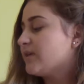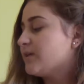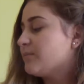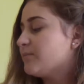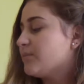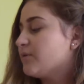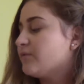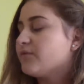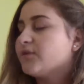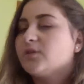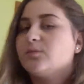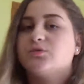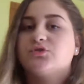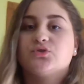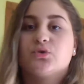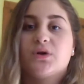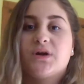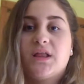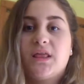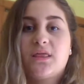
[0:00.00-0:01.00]
in, but for the
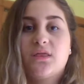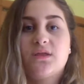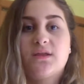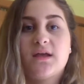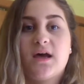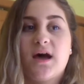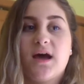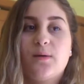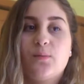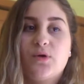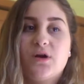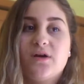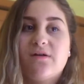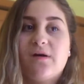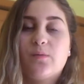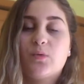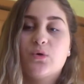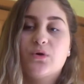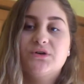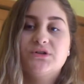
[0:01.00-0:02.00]
majority of the time, whenever
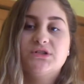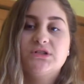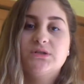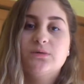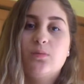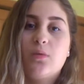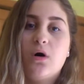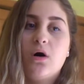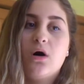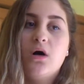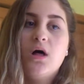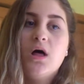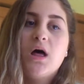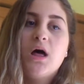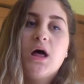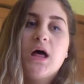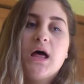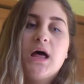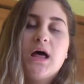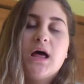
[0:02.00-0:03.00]
I'm going to the mall,
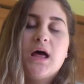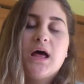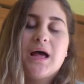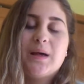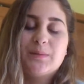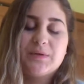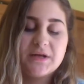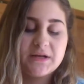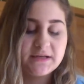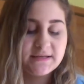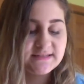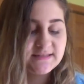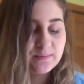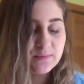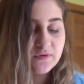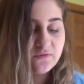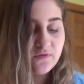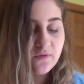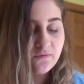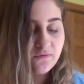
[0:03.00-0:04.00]
I'm gonna get
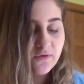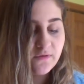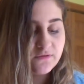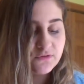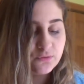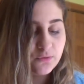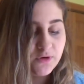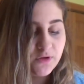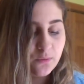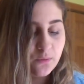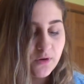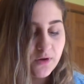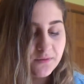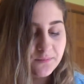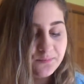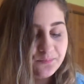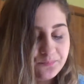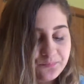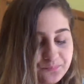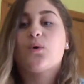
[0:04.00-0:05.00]
something from Forever
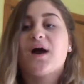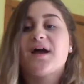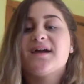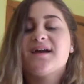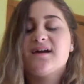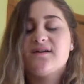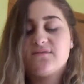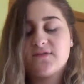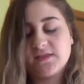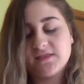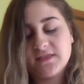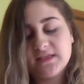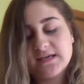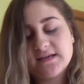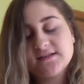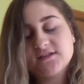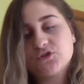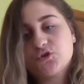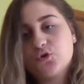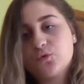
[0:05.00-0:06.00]
21. So I have
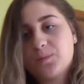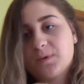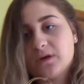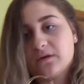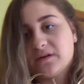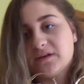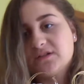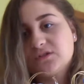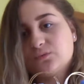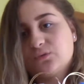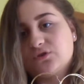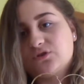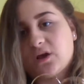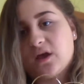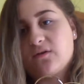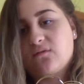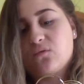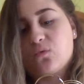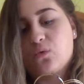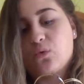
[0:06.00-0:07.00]
these hoop earrings, which
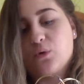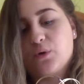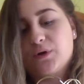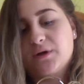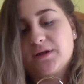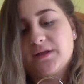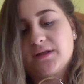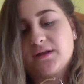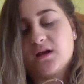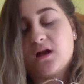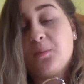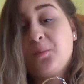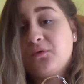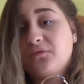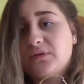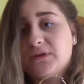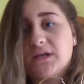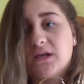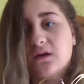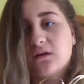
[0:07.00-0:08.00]
I've worn in a
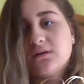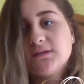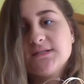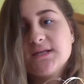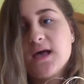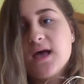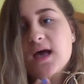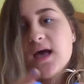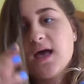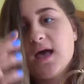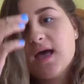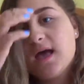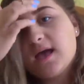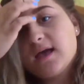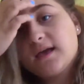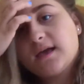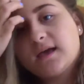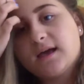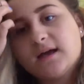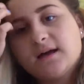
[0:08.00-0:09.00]
couple videos,
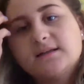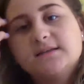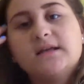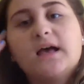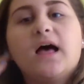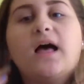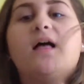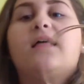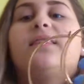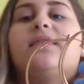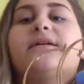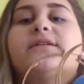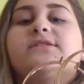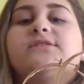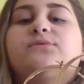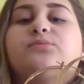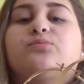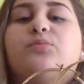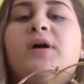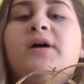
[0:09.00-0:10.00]
and they're
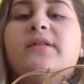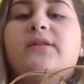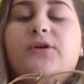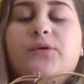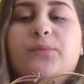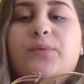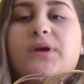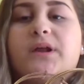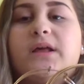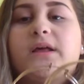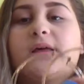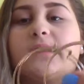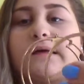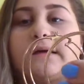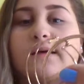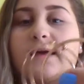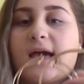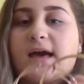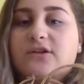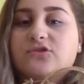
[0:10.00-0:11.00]
just regular,
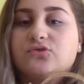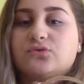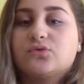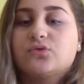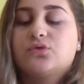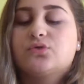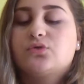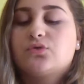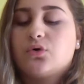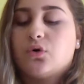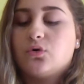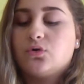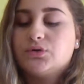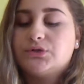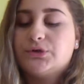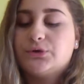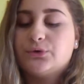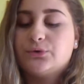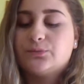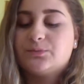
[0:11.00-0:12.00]
pretty casual
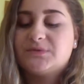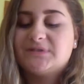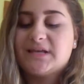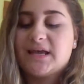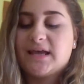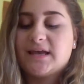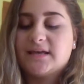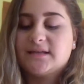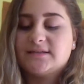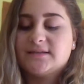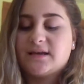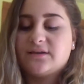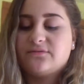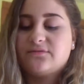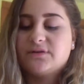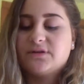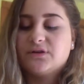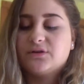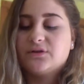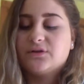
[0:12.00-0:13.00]
gold hoops, and I
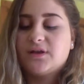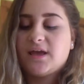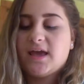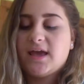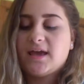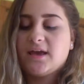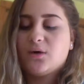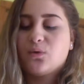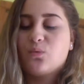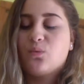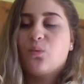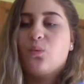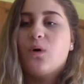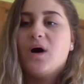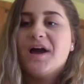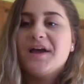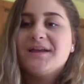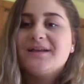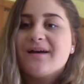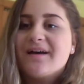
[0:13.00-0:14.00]
figured, hey,
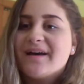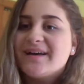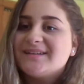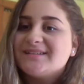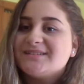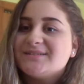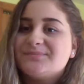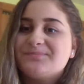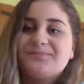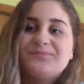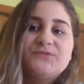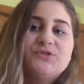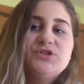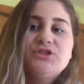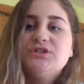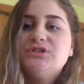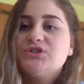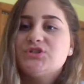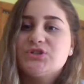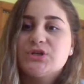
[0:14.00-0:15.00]
why not
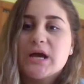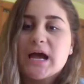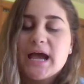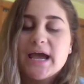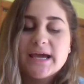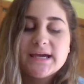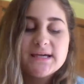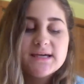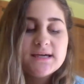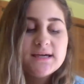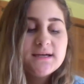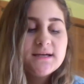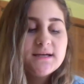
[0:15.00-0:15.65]
just try